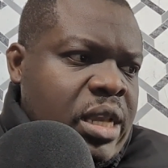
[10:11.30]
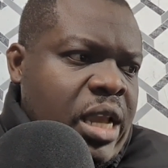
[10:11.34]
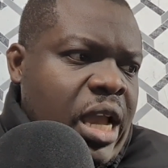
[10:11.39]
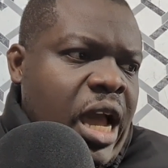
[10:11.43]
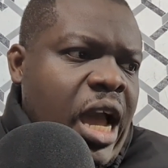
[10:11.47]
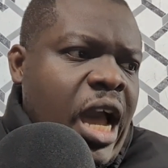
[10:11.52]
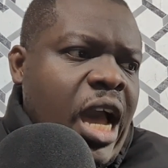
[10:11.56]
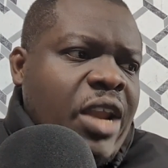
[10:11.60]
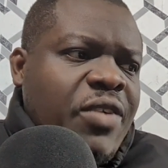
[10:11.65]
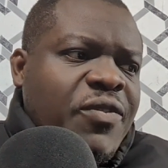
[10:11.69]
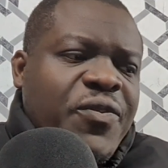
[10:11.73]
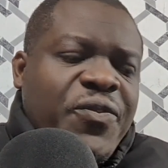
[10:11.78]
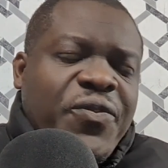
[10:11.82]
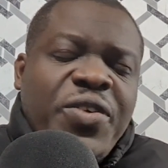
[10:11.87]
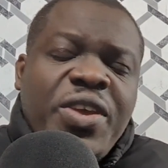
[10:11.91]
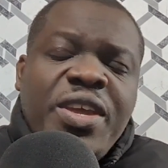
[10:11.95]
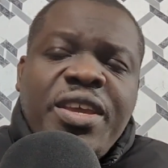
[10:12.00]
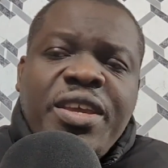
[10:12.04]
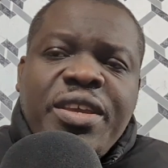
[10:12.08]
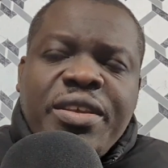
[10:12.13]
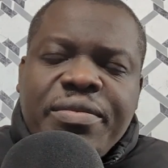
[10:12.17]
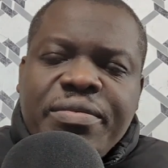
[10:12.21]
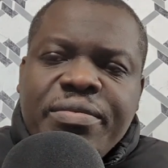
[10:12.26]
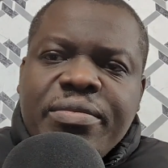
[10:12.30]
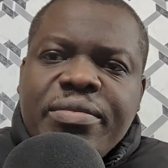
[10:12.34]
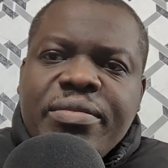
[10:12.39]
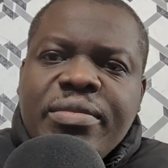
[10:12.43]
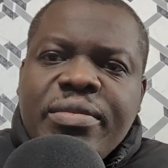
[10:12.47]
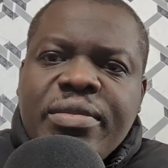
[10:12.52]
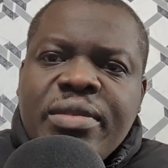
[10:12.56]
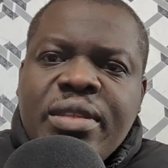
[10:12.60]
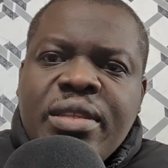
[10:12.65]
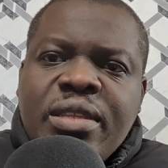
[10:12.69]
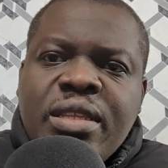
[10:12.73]
and Fane.
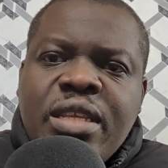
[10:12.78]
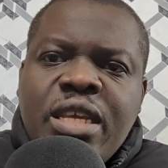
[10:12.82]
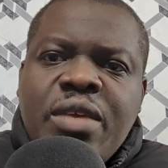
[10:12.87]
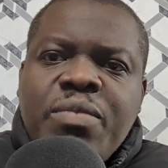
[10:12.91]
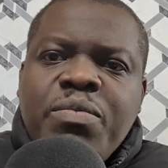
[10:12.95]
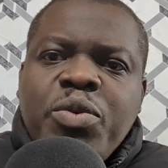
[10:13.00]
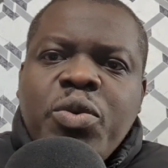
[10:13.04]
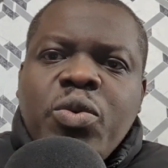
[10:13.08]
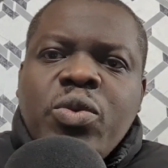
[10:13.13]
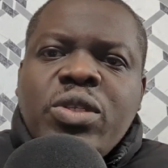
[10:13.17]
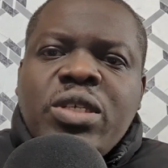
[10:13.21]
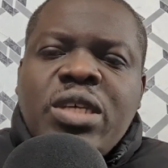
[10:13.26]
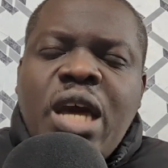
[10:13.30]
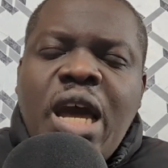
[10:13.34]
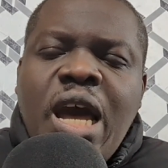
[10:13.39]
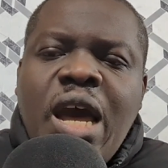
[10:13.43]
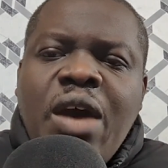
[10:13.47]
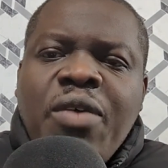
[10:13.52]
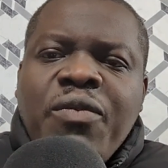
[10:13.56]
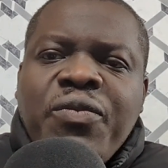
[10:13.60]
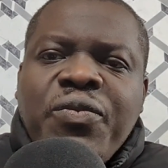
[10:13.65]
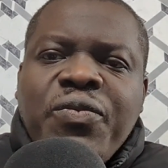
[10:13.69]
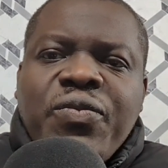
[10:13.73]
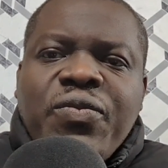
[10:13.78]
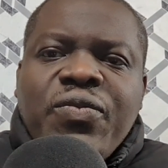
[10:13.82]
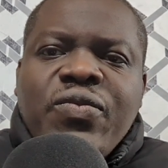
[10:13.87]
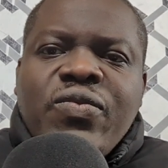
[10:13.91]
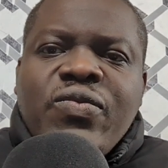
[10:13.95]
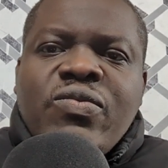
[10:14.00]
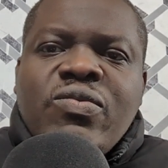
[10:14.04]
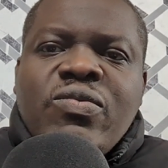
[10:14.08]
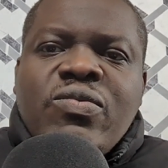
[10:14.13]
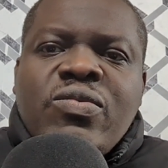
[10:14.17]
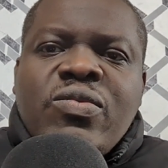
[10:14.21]
They both have
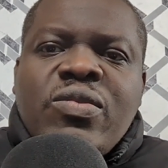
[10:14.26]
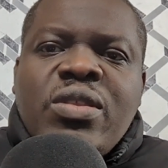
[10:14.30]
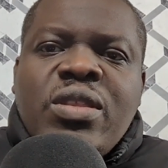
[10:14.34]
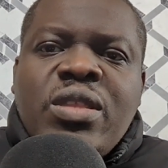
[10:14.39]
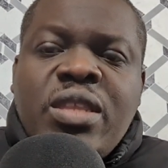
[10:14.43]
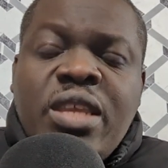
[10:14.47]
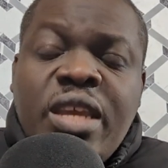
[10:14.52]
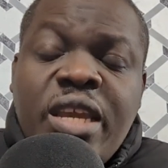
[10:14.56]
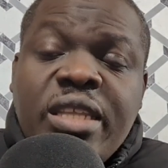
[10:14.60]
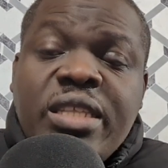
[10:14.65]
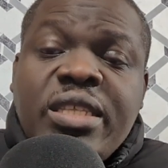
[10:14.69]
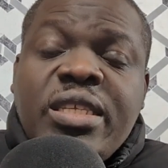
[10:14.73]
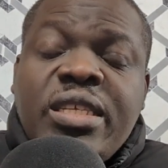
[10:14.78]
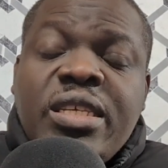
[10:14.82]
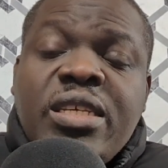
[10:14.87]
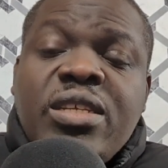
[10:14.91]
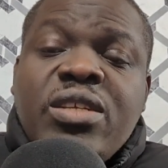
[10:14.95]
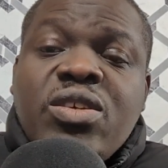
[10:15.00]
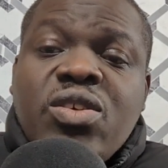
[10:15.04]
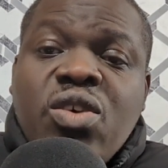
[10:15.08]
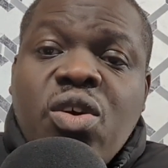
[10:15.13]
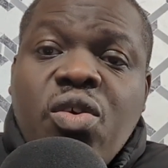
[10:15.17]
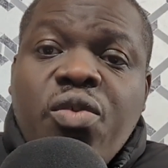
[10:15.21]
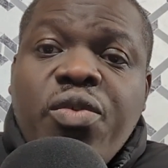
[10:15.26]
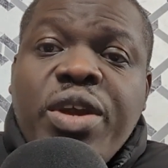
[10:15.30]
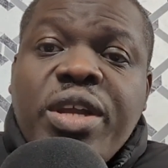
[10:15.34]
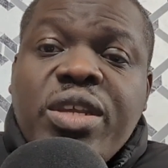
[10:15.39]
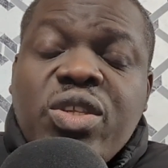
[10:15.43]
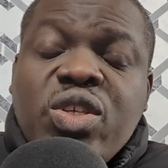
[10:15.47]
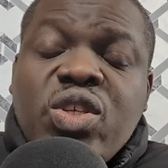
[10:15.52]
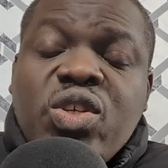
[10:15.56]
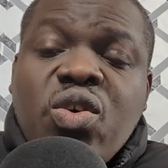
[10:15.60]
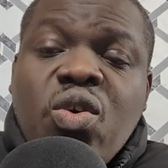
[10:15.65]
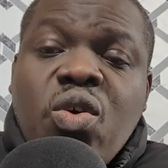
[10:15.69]
13
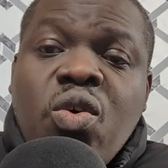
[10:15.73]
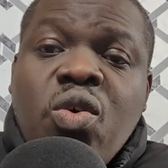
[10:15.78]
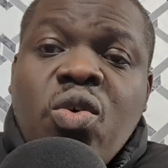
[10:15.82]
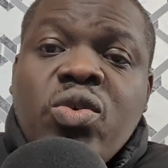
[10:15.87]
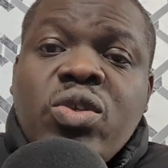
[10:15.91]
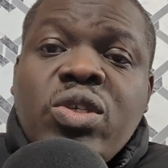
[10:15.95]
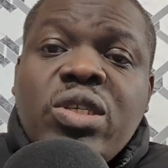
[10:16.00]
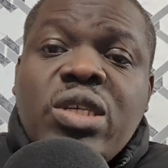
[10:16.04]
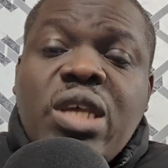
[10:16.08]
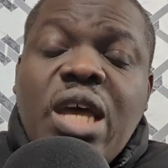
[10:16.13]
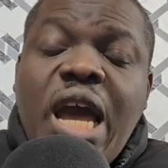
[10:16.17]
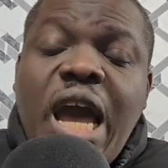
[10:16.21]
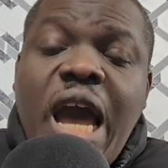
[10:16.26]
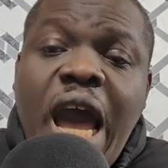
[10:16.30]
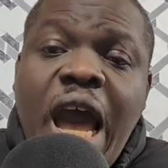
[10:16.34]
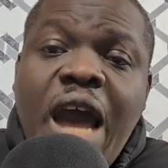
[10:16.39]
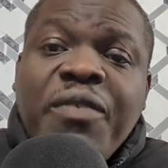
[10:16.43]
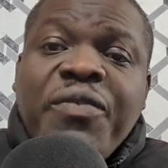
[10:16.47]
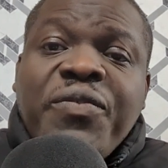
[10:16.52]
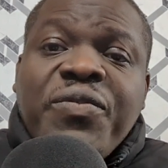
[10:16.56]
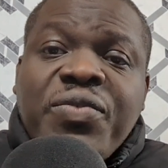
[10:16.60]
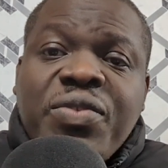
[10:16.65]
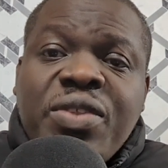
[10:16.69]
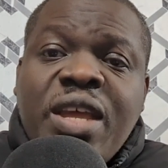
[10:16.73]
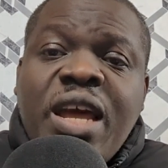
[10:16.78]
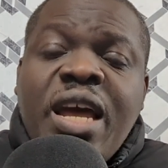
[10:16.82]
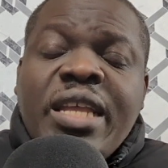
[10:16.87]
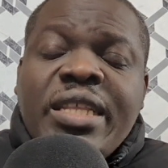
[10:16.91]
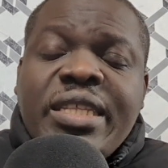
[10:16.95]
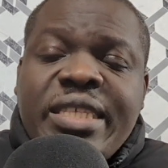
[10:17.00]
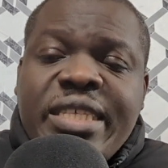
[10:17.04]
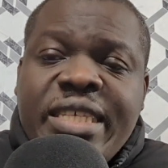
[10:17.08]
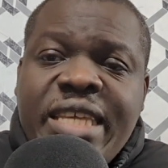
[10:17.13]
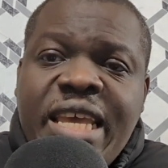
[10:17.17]
correct scores
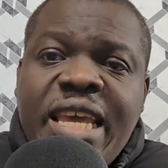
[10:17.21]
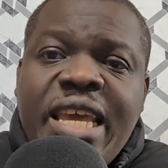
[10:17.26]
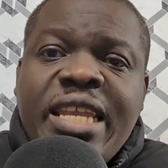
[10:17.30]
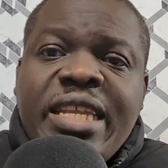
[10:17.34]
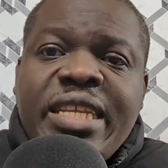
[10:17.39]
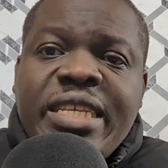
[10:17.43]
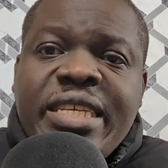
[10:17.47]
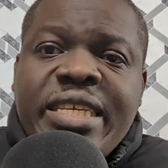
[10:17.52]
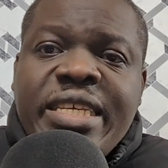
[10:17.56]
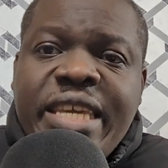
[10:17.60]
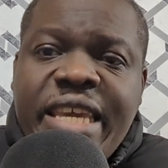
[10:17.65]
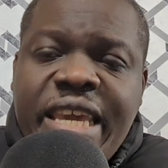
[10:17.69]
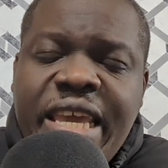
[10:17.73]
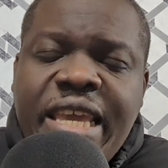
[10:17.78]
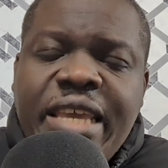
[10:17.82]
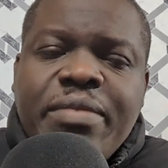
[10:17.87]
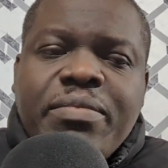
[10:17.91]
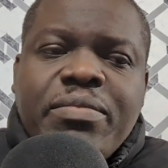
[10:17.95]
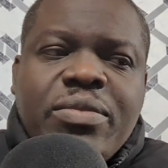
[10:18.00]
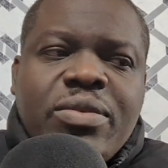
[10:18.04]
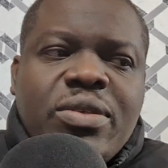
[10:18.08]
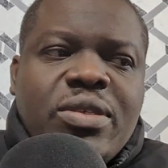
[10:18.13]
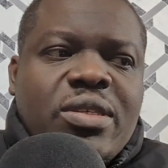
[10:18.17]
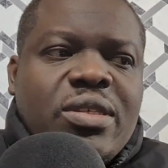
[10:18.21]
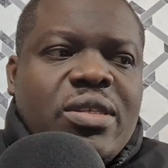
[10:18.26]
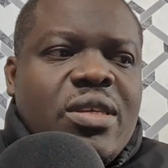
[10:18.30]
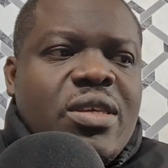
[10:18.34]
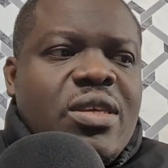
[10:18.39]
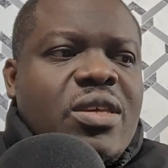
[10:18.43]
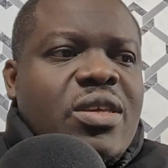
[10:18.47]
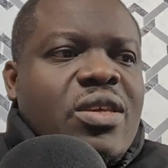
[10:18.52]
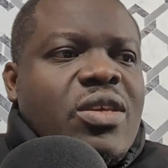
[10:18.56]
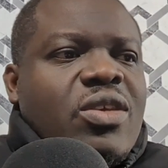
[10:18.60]
after 10 games.